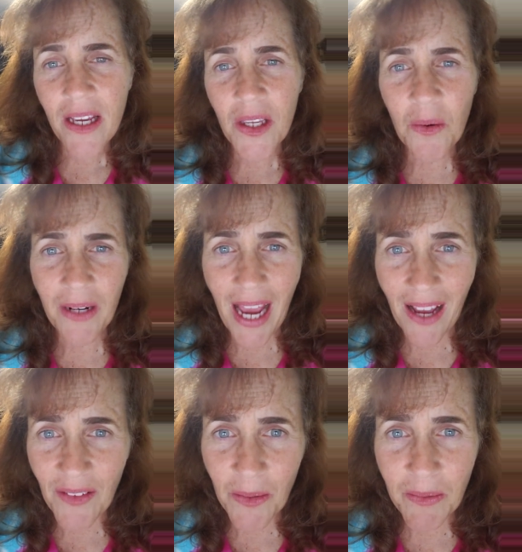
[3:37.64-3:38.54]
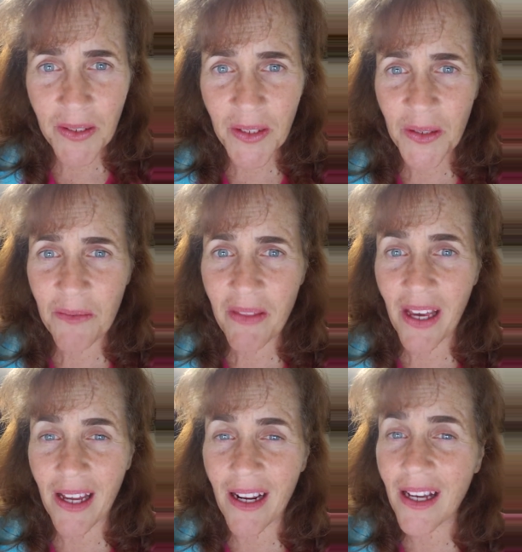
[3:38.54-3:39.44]
you would have to presume
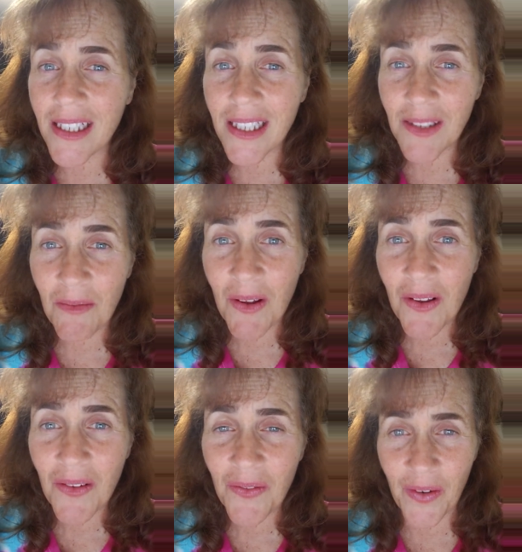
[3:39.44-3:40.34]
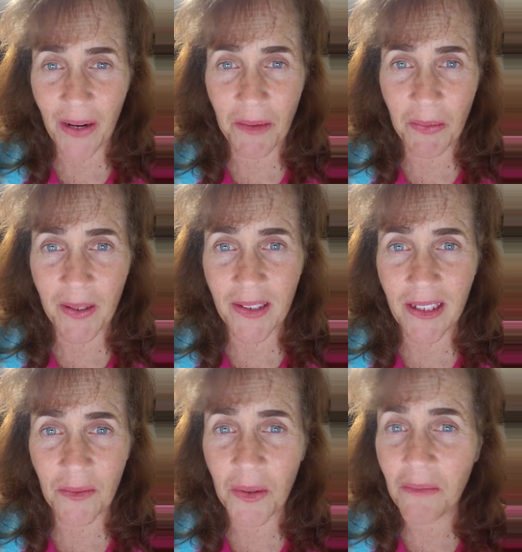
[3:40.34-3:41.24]
that a small framed
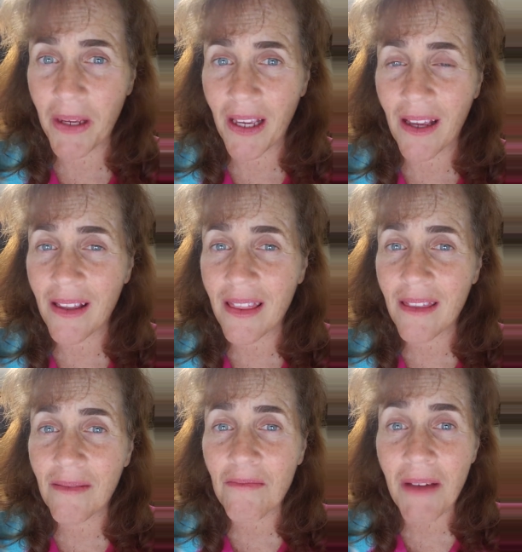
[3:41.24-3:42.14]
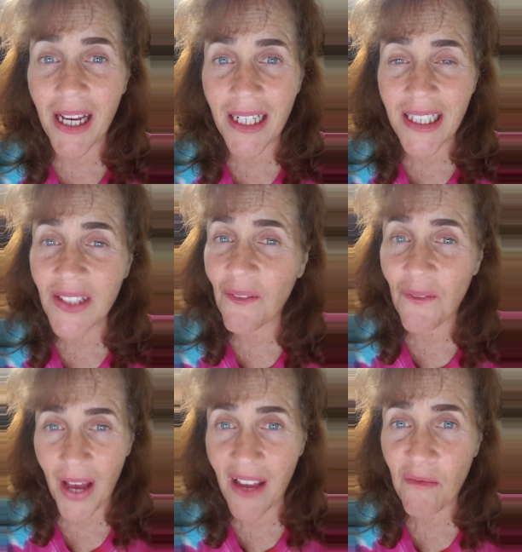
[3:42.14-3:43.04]
person would be minus
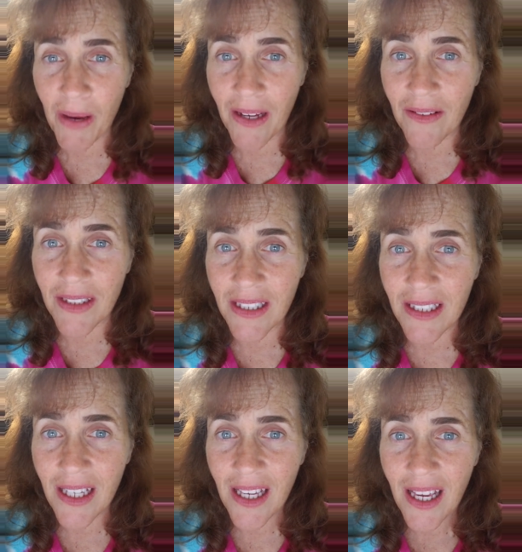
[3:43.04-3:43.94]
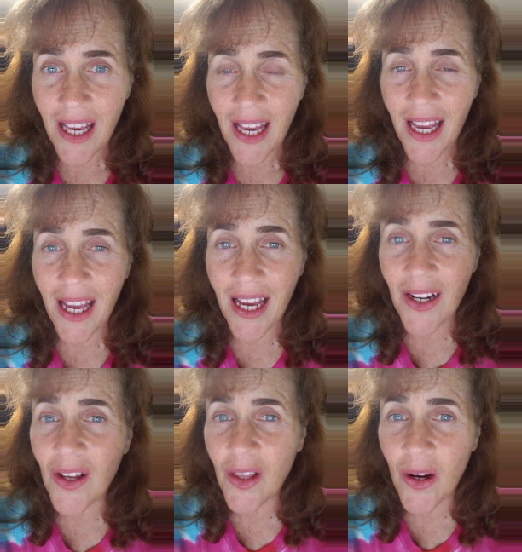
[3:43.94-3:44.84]
five pounds and
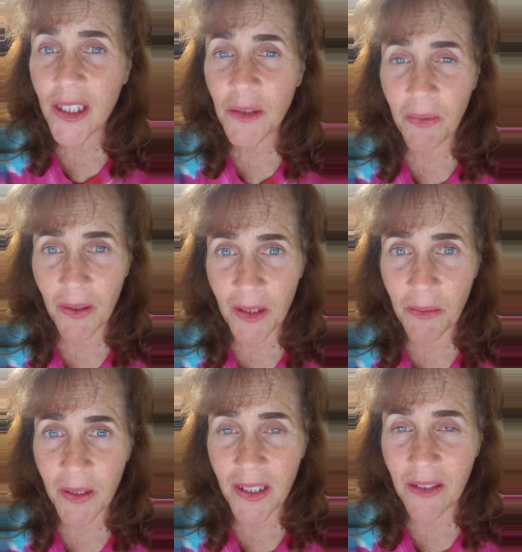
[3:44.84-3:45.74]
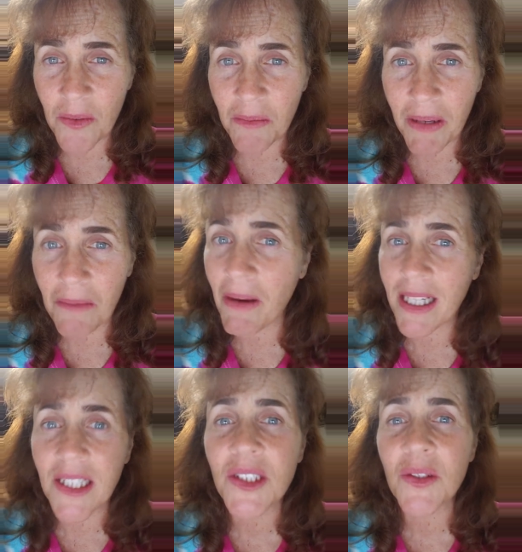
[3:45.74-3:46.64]
a large boned person would be
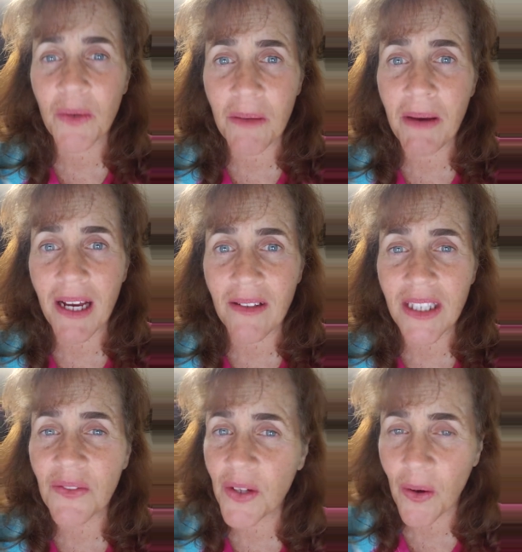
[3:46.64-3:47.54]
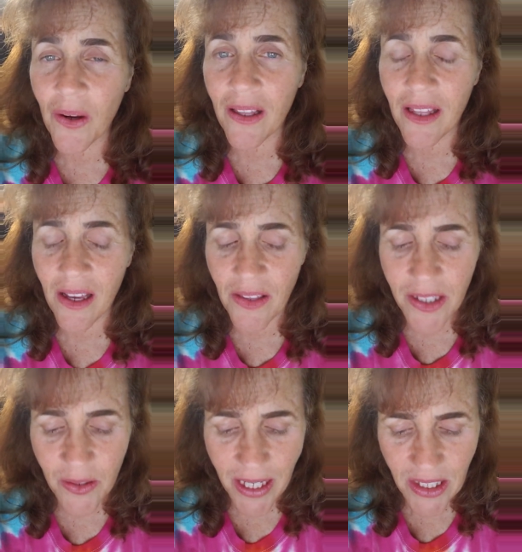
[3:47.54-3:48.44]
minus three pounds if you're going in the other
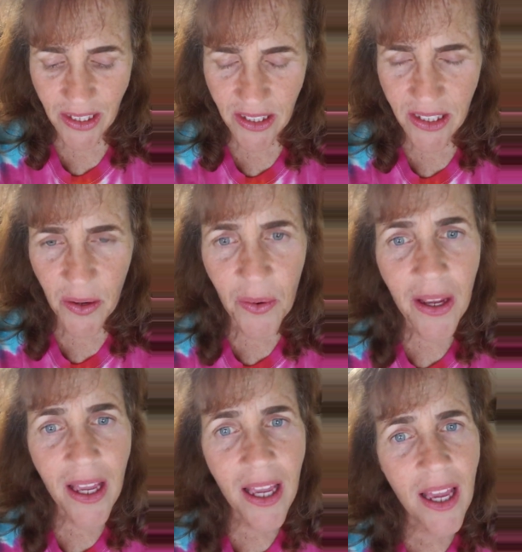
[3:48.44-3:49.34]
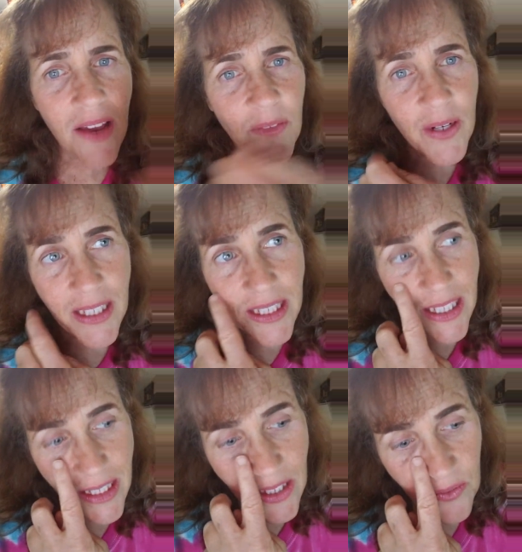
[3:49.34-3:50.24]
direction. So for
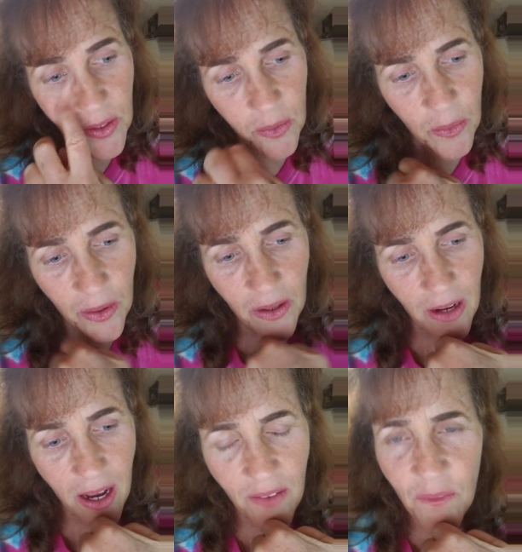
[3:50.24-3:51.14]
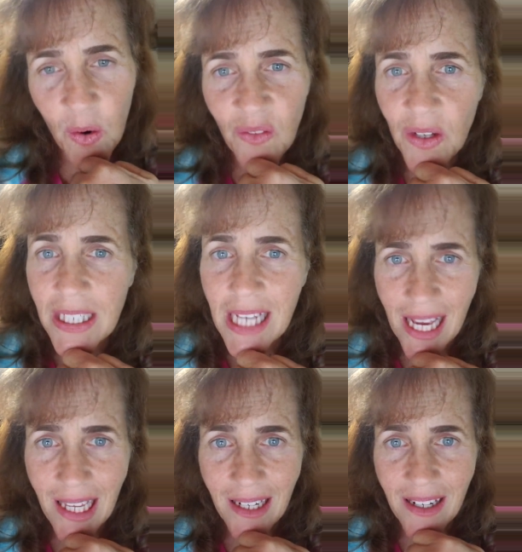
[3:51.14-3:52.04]
instance, if you were uh, four foot
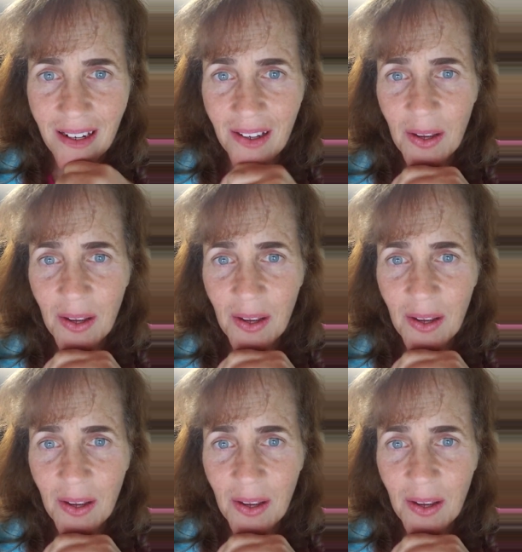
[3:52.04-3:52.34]
ten,